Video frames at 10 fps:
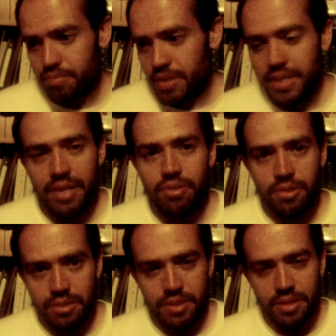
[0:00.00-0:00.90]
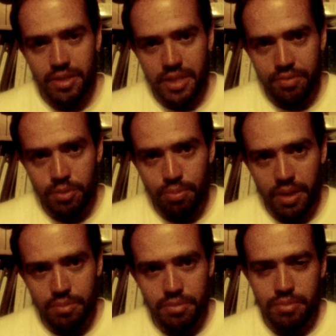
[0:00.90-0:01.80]
the devil is going to give you
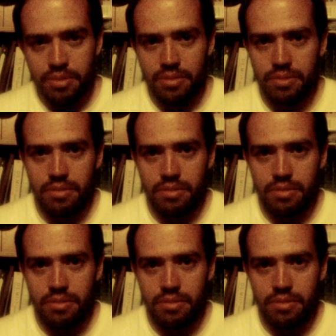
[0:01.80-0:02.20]
problems.